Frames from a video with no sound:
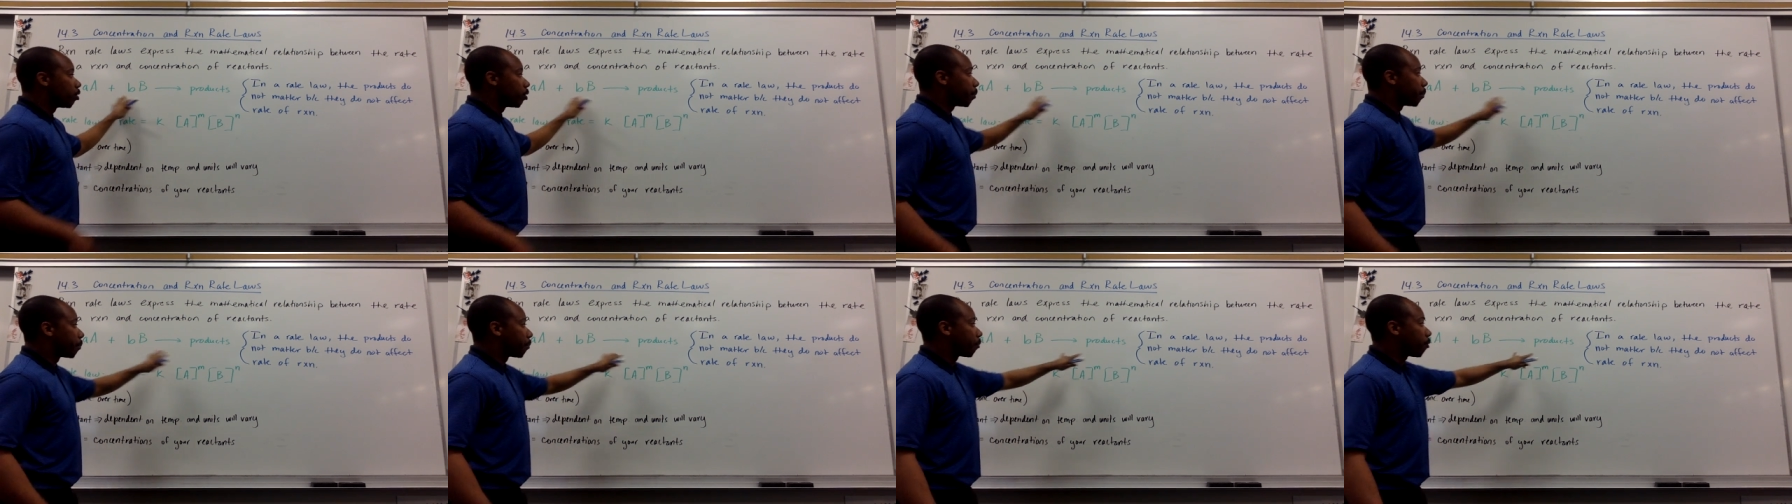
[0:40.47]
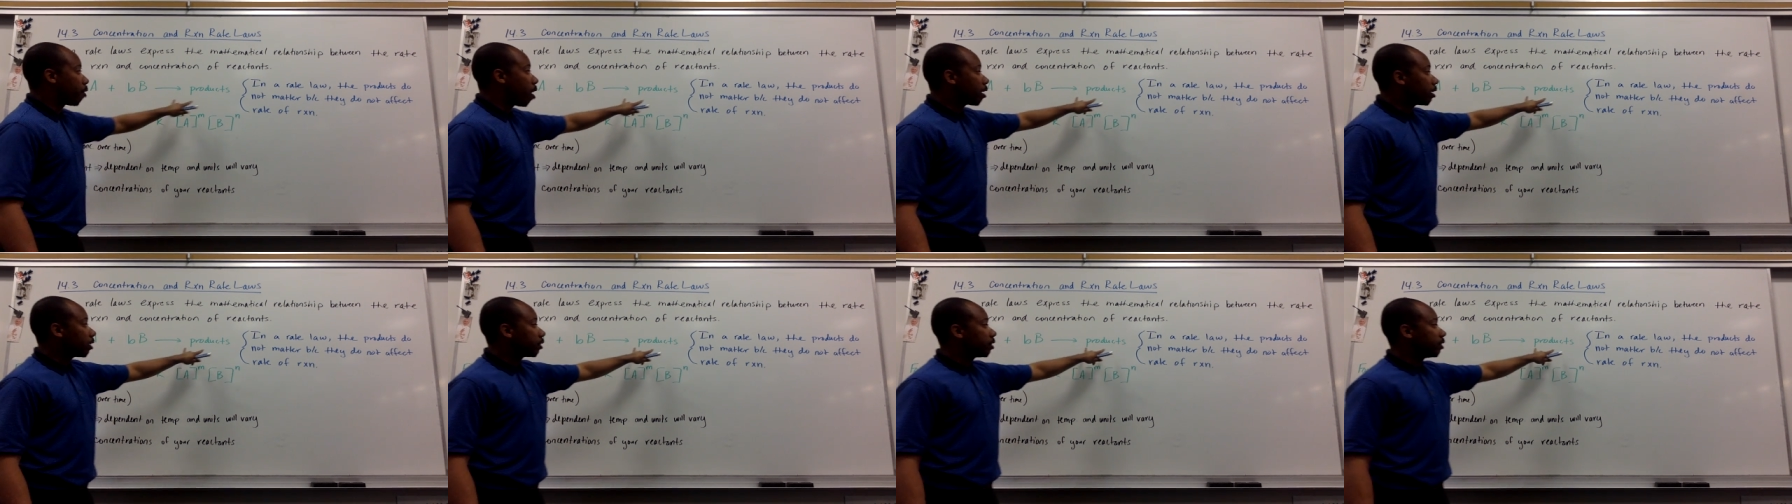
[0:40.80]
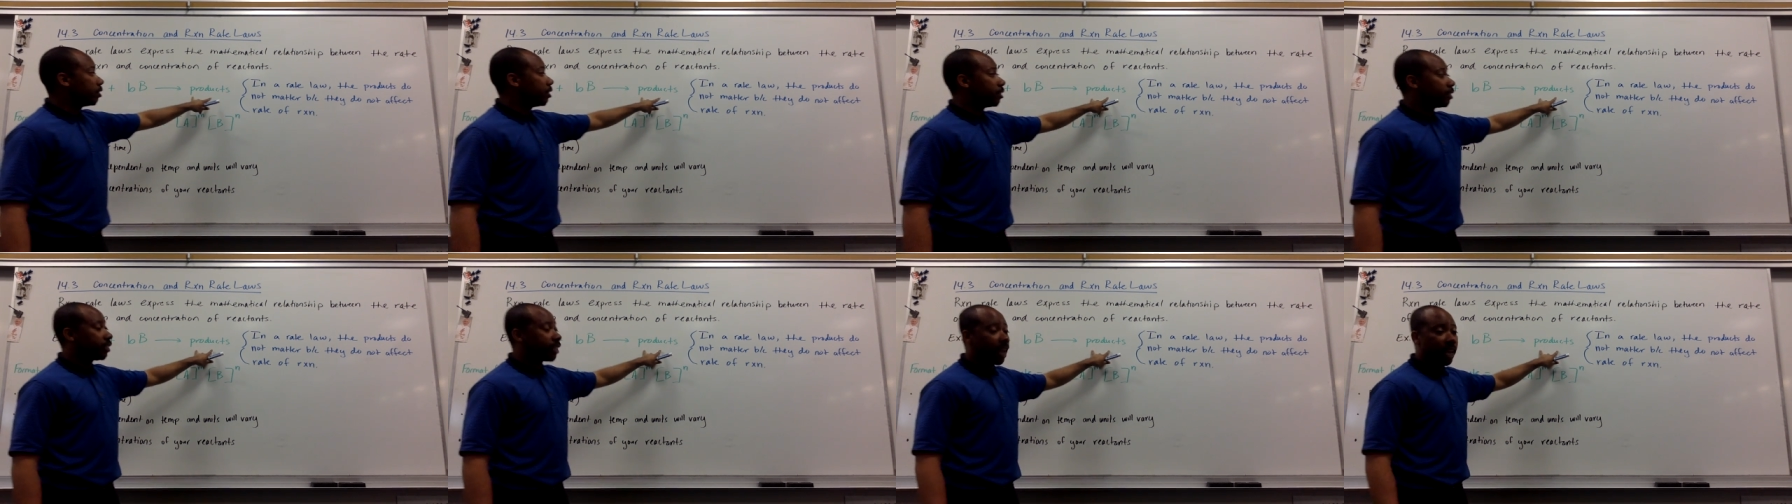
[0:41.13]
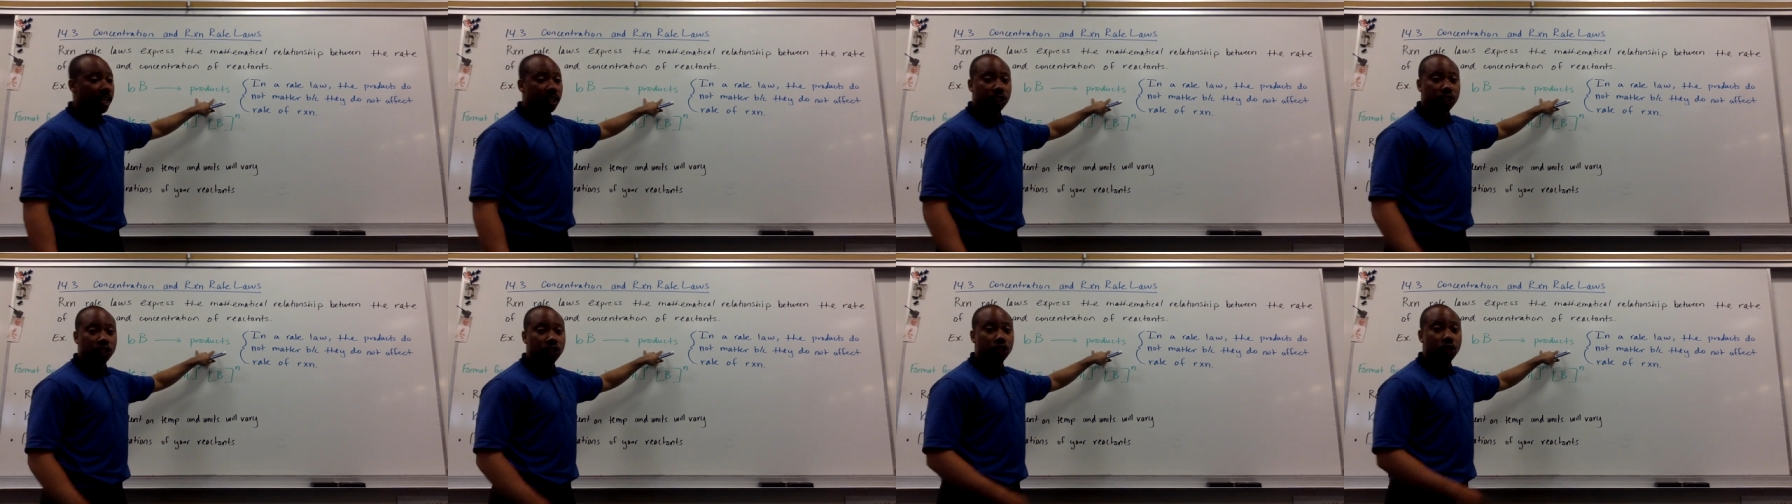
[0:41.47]
The products in this
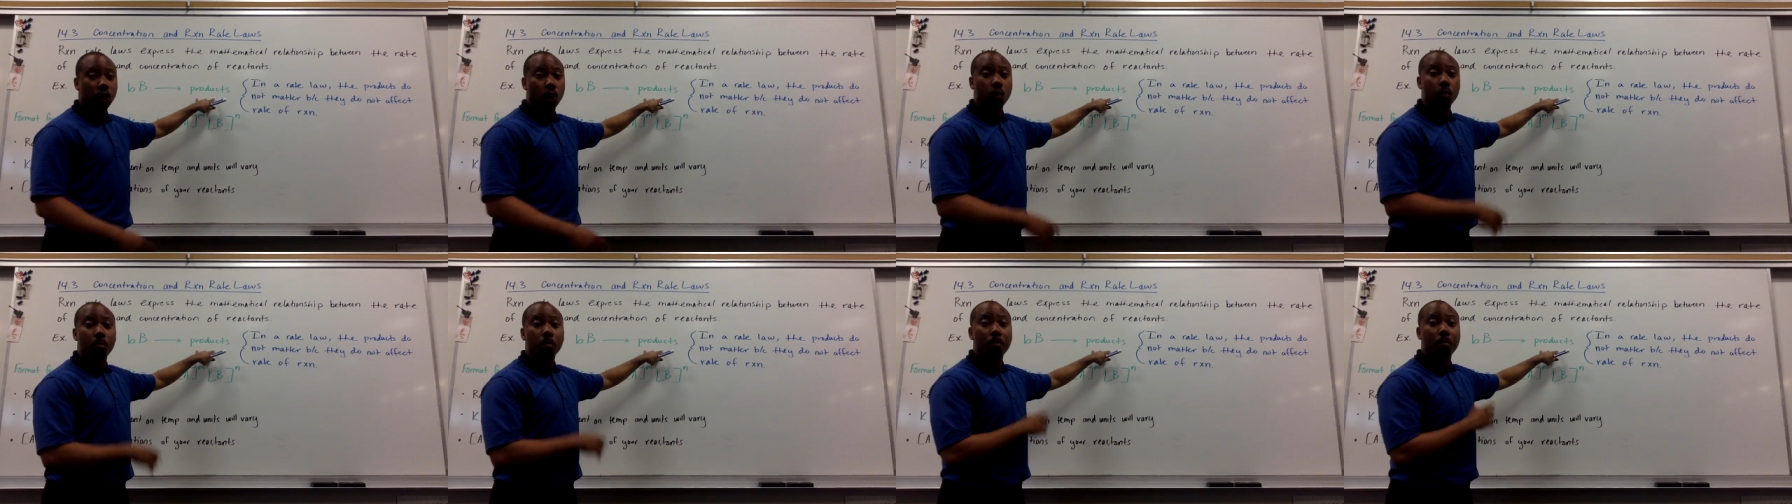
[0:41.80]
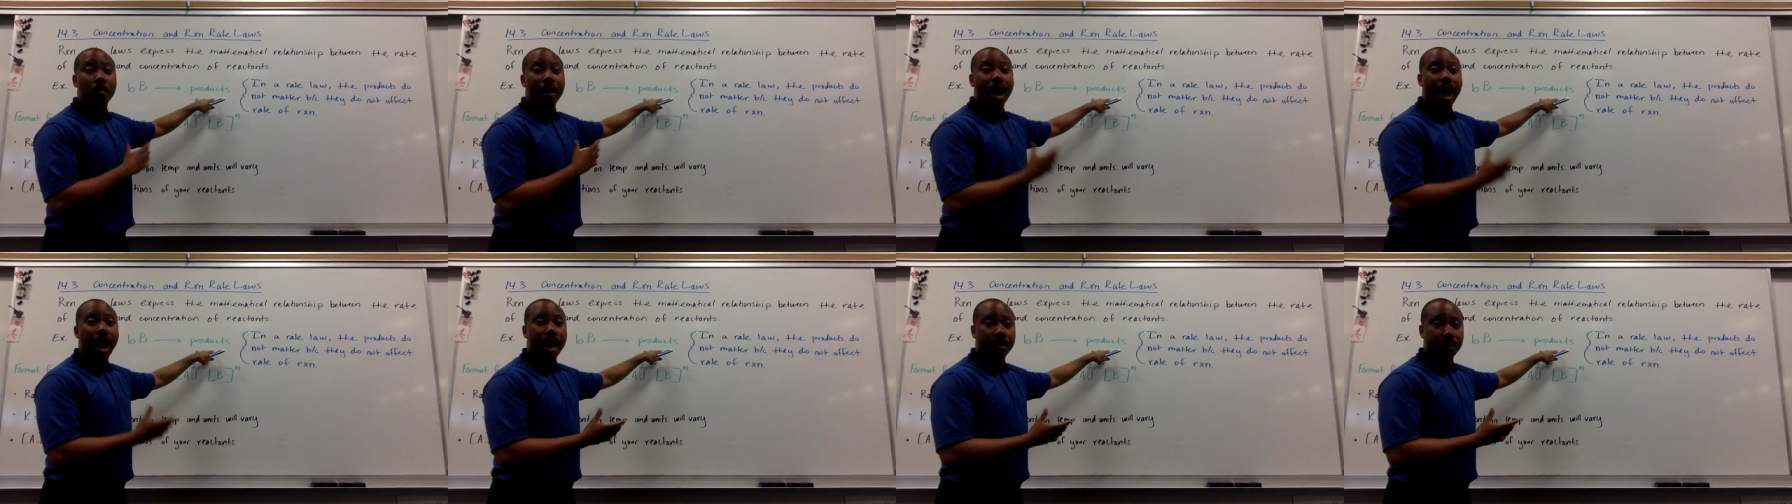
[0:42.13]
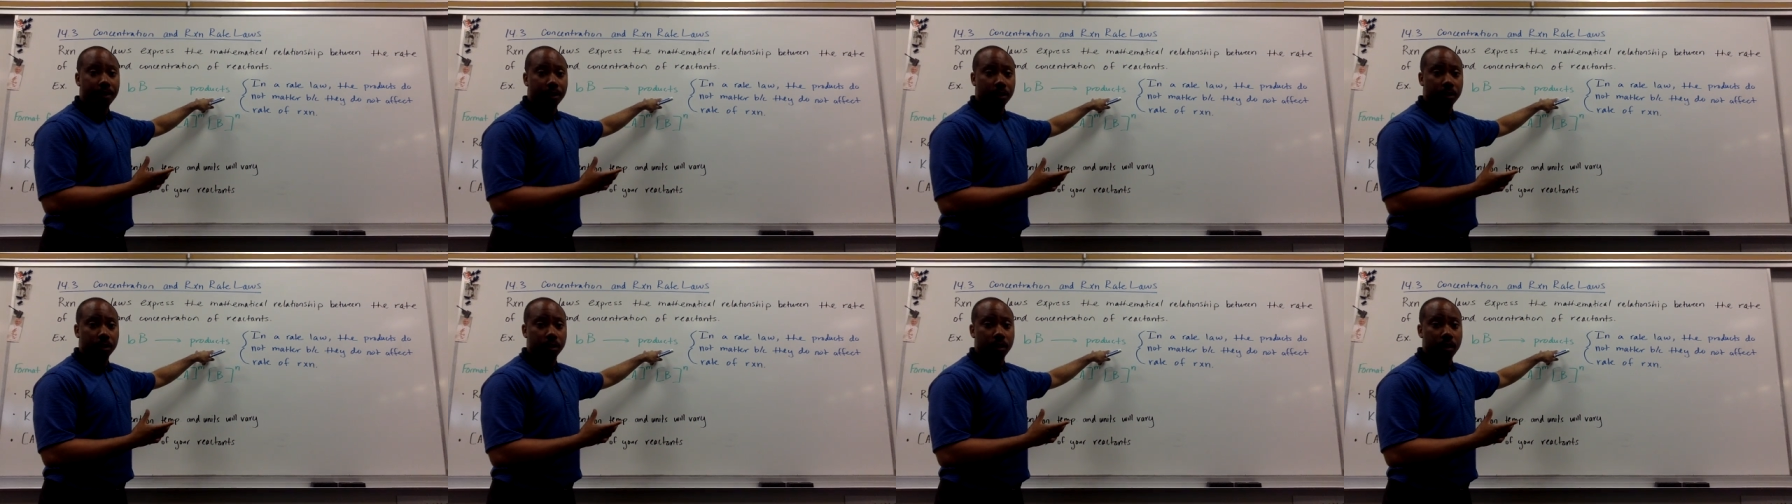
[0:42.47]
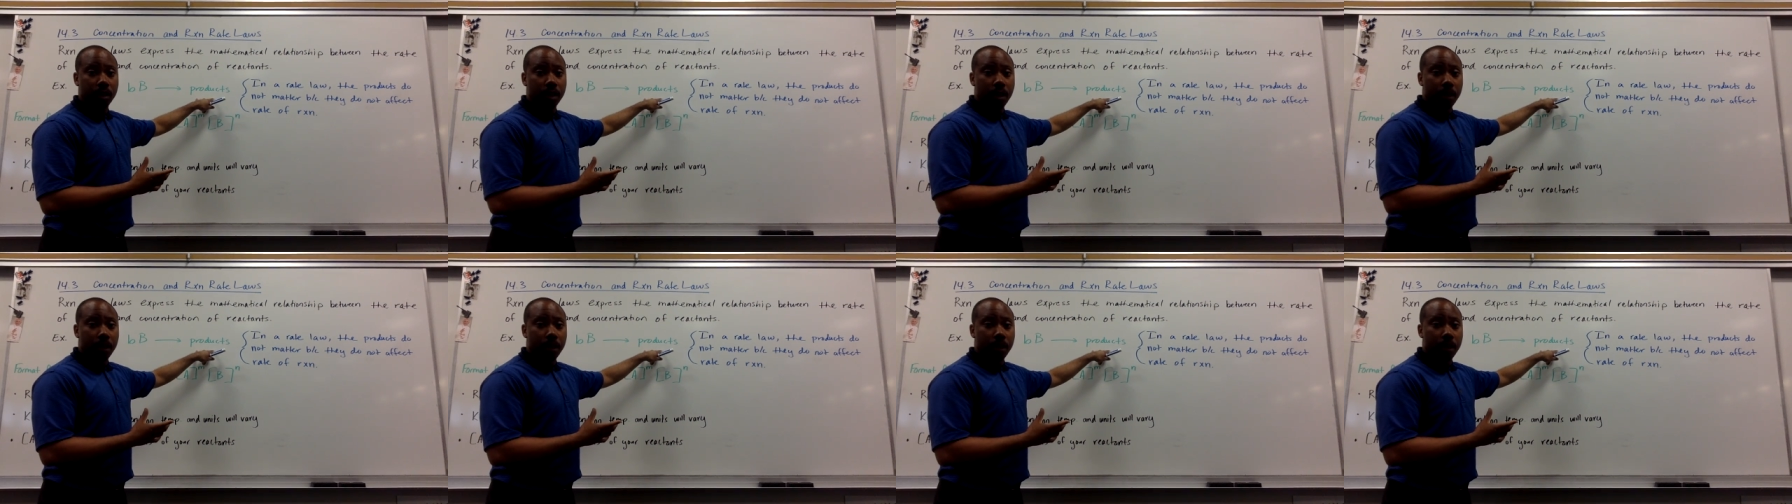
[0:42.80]
case don't matter